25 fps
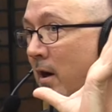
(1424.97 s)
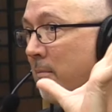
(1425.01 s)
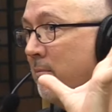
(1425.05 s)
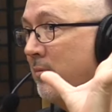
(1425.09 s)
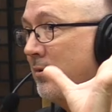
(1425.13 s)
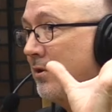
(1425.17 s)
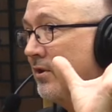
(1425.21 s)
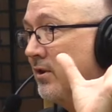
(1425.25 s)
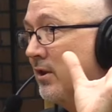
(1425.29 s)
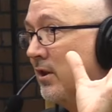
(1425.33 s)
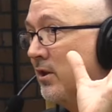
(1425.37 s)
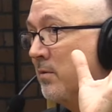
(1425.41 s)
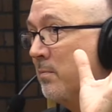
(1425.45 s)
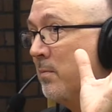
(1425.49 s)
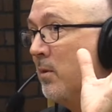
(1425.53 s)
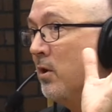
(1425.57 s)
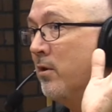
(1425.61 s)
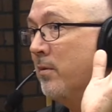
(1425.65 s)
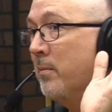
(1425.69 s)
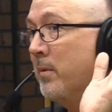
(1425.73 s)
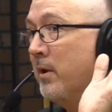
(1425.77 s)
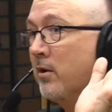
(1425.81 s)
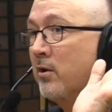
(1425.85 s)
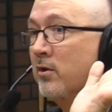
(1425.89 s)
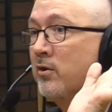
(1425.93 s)
up to six
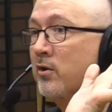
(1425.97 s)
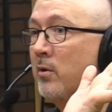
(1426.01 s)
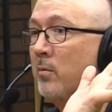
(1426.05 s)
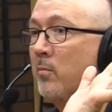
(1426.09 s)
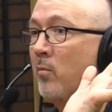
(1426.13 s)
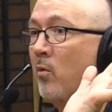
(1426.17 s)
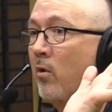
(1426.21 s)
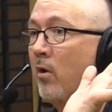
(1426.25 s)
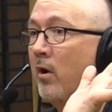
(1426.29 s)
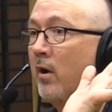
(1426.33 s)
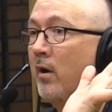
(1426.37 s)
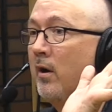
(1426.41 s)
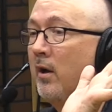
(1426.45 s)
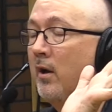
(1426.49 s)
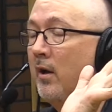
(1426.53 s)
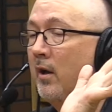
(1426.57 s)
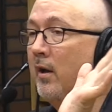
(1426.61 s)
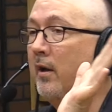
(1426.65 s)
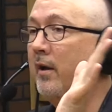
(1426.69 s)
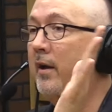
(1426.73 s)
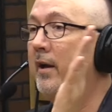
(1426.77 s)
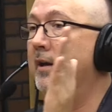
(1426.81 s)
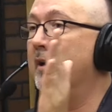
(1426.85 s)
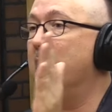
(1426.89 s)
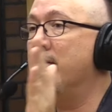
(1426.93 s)
millimeters or more.
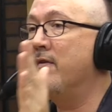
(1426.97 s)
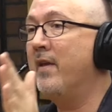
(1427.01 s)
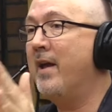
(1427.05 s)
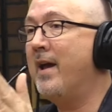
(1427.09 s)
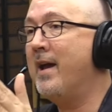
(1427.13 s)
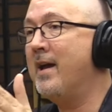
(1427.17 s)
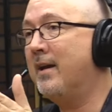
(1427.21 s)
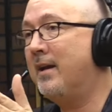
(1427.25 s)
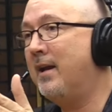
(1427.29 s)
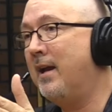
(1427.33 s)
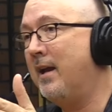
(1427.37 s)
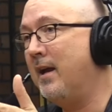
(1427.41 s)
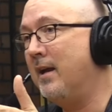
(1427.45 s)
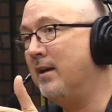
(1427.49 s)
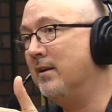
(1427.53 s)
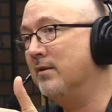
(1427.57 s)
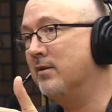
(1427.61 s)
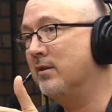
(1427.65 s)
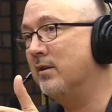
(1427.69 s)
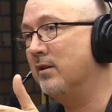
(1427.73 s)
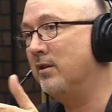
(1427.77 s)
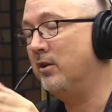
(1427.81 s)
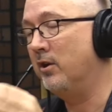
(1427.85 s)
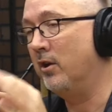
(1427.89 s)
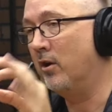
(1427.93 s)
And in that
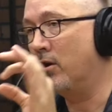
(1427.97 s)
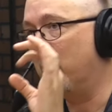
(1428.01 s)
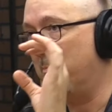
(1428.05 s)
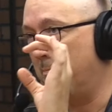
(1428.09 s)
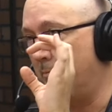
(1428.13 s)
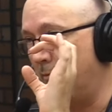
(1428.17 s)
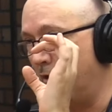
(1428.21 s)
case, your,